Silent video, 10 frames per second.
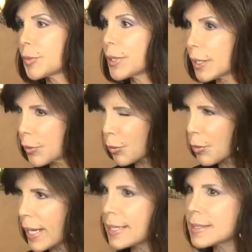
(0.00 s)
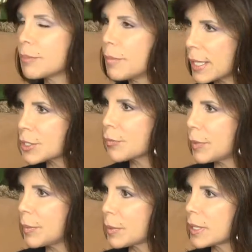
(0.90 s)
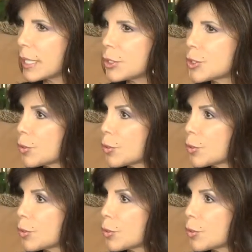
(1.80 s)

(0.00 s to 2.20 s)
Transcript: bringing the right mix of people into